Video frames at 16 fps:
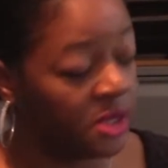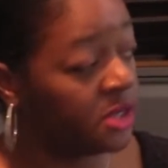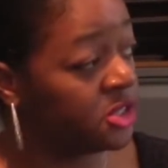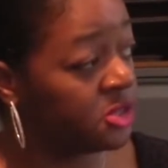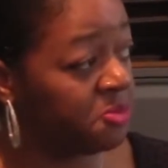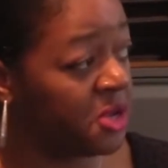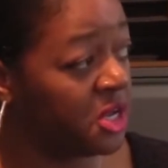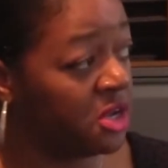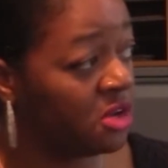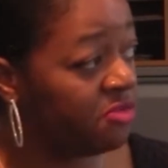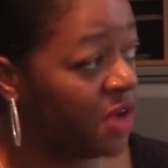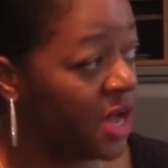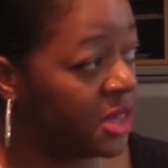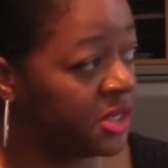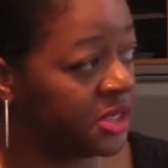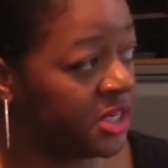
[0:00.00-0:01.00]
Speaking of
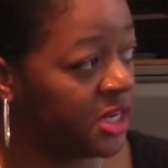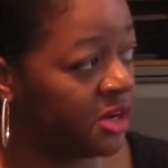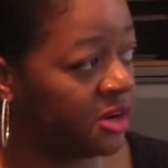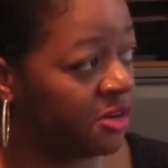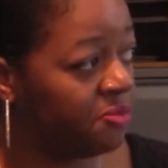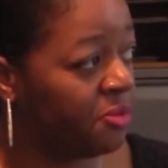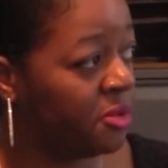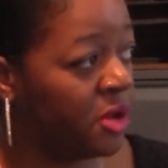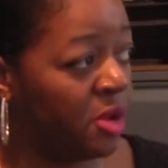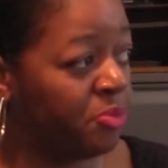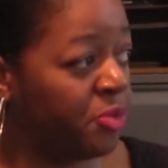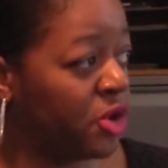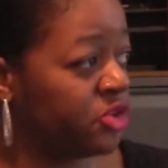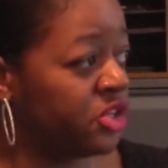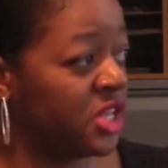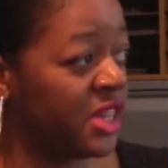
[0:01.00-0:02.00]
volunteer, a
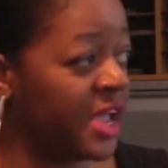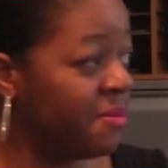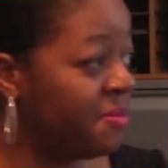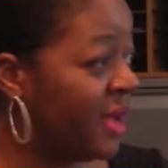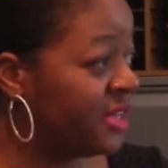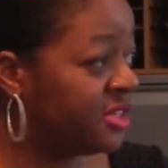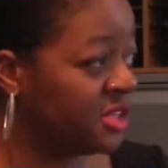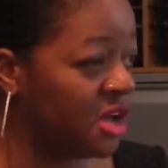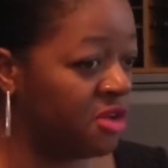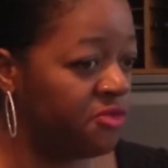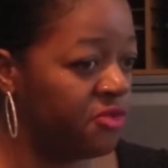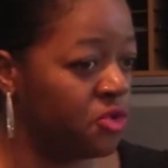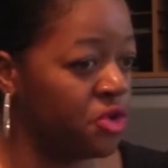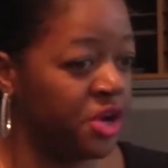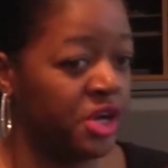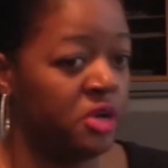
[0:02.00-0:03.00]
person like myself
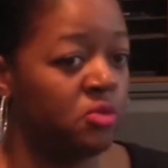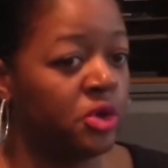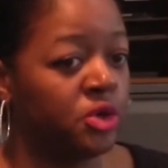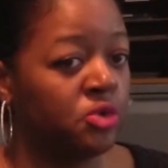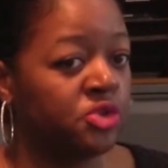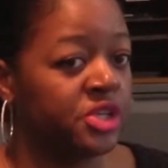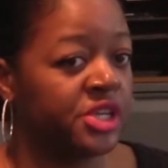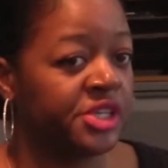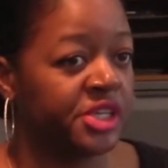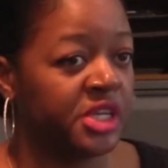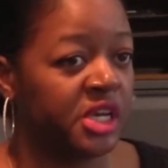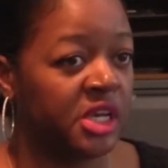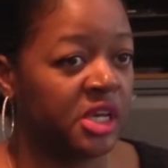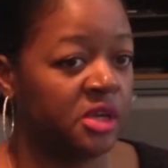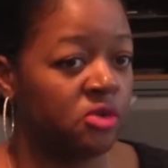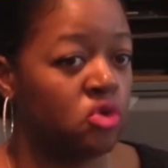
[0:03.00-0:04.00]
or anyone who's
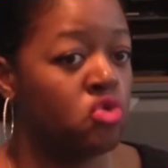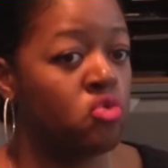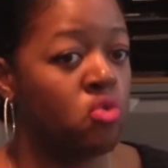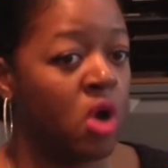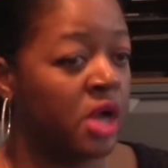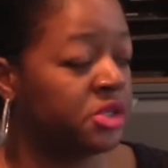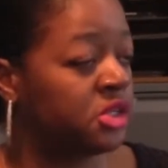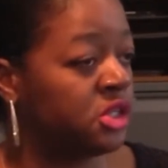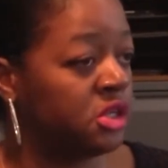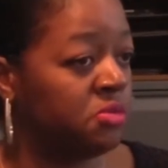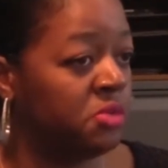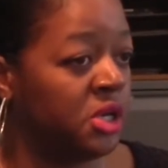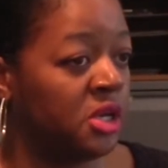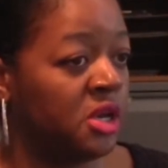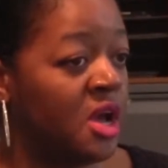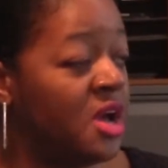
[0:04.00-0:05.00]
listening in who wants to
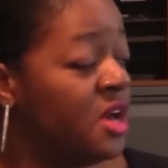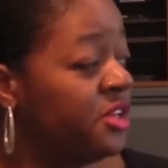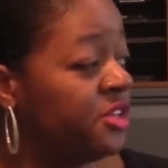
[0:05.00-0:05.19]
be,